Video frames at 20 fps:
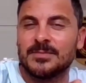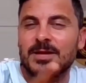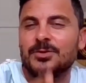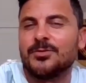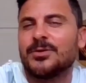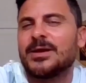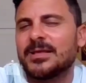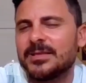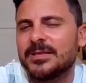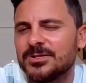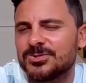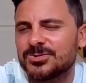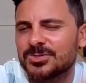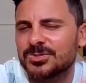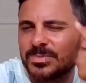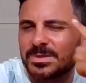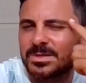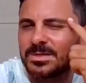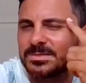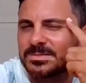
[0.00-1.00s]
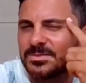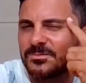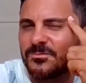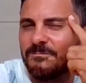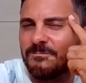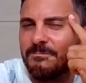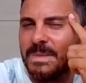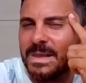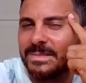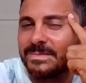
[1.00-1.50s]
And you get injured because
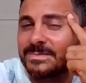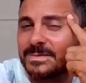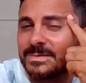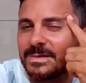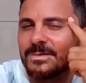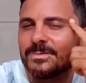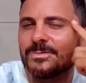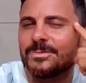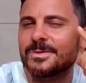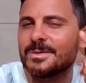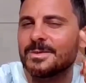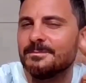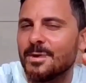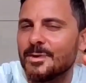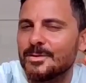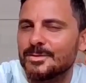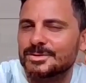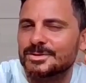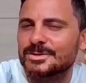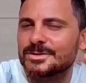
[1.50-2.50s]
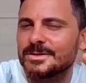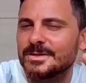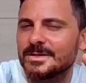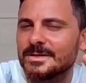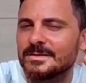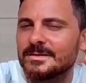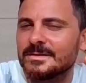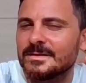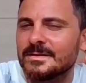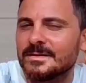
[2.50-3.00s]
of mental or
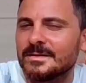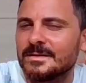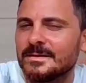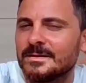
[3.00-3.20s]
emotional,